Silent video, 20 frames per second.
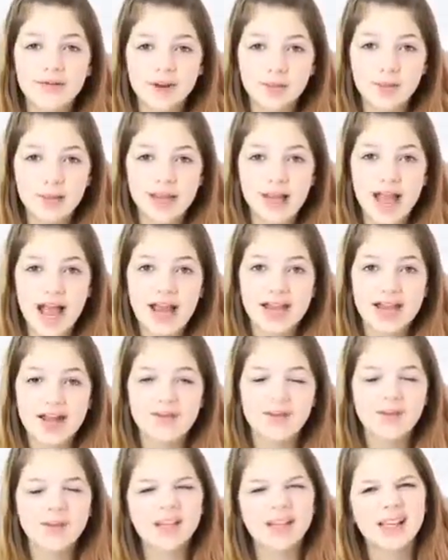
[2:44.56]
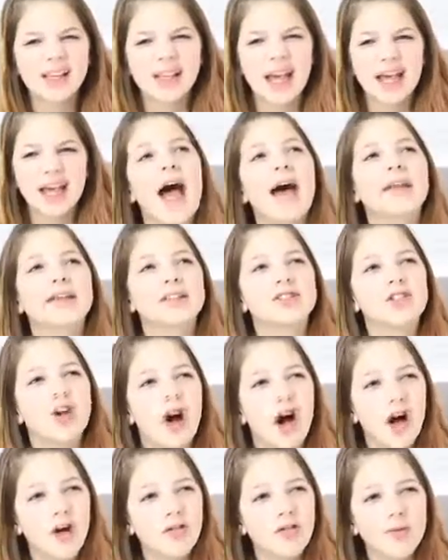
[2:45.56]
for me, I never really like had a
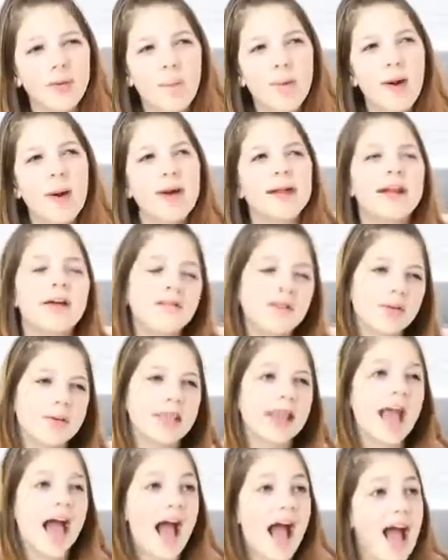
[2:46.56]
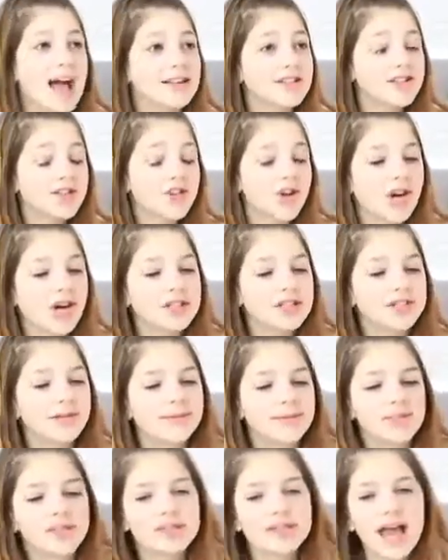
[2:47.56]
talk with my mom. I never really asked her. She
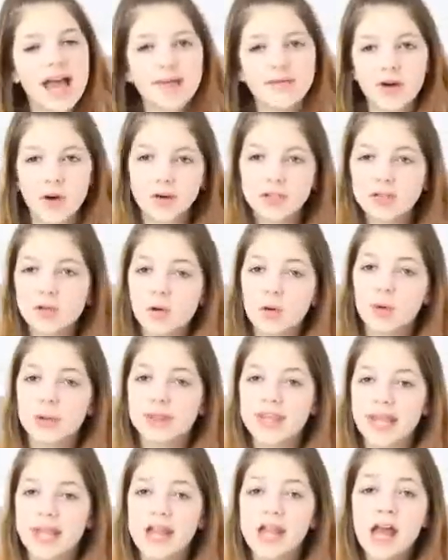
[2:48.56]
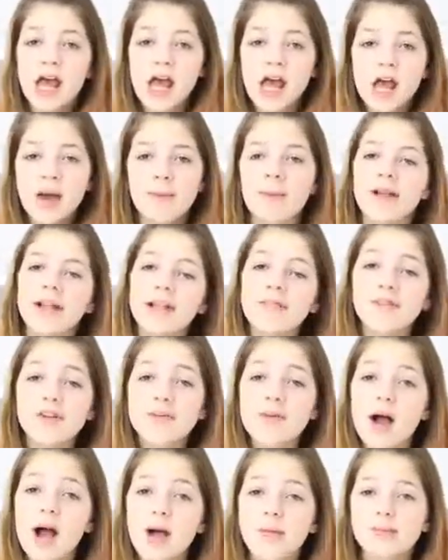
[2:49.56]
was just kind of always cool with it. But if
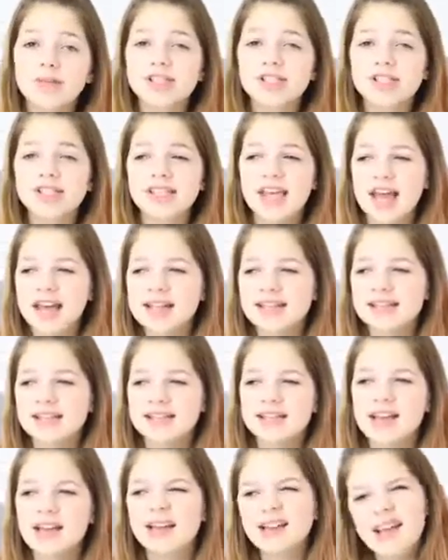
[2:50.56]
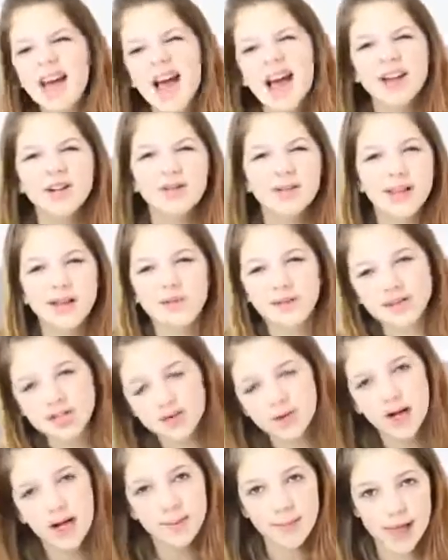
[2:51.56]
your mom just kind of says like, nah, I don't really
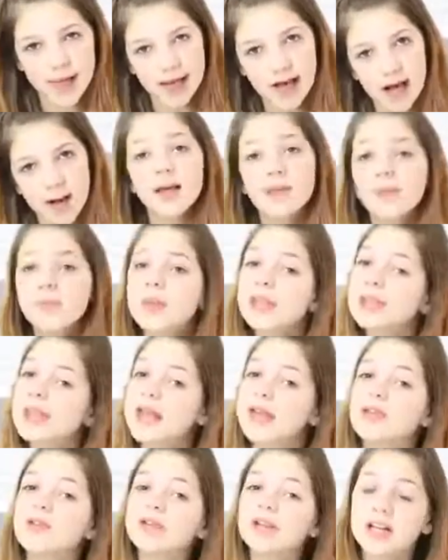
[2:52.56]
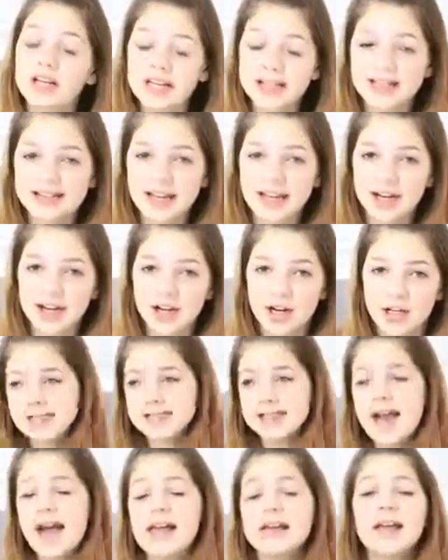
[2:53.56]
want you wearing makeup, something that you could say to her
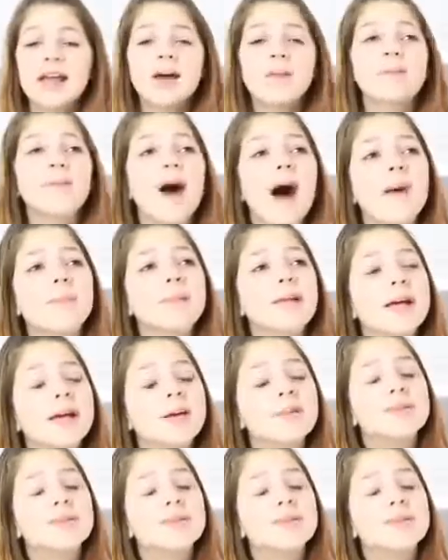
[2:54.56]
is that, Mom,